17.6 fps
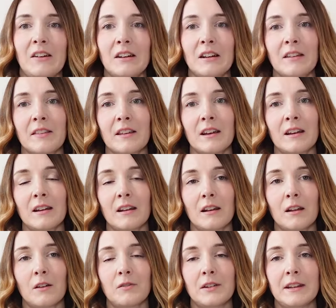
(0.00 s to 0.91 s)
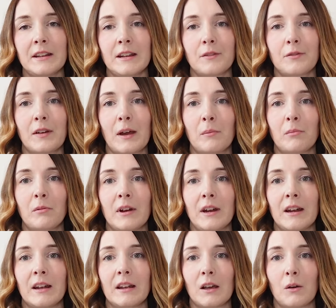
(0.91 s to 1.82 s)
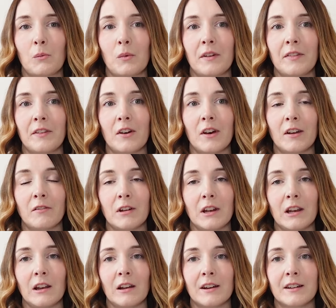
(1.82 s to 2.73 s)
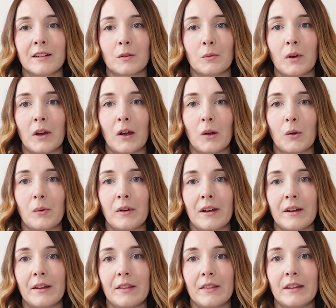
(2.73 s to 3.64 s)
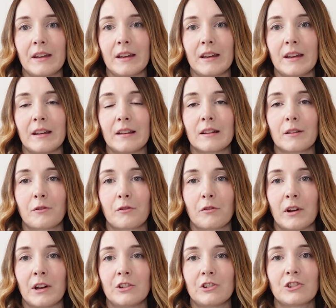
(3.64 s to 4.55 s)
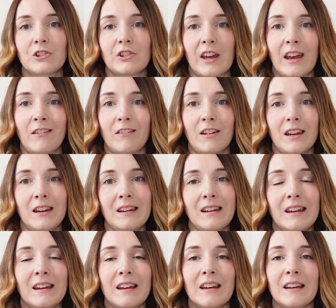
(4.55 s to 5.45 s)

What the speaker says: another lovely knit fabric, and one that I really like to work with, is French terry.